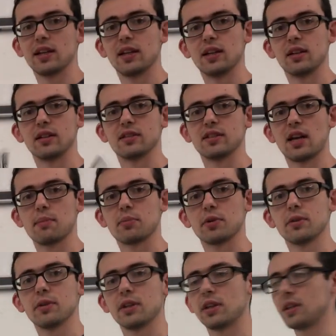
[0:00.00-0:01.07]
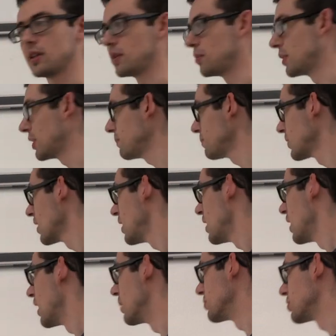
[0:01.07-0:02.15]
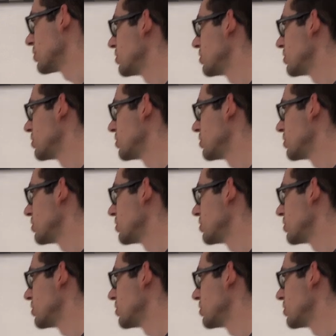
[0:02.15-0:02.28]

in an example in a little bit. So